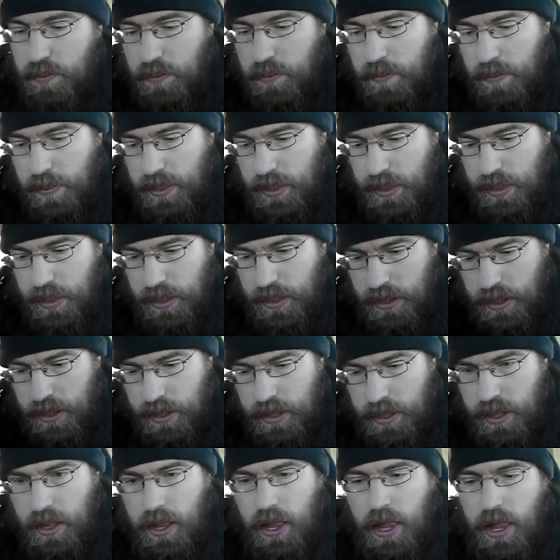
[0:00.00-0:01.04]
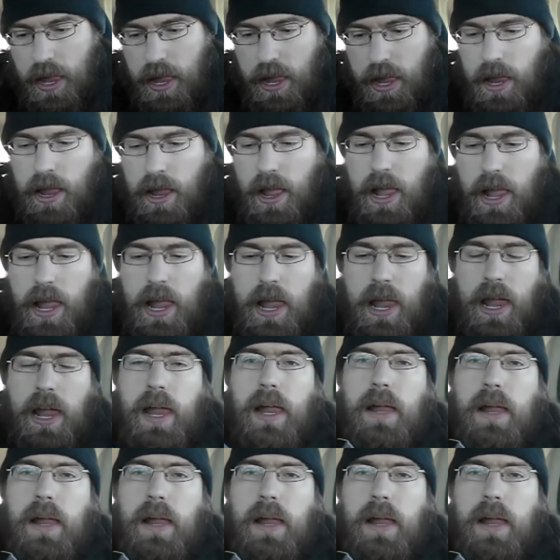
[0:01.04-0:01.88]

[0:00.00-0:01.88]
(silence)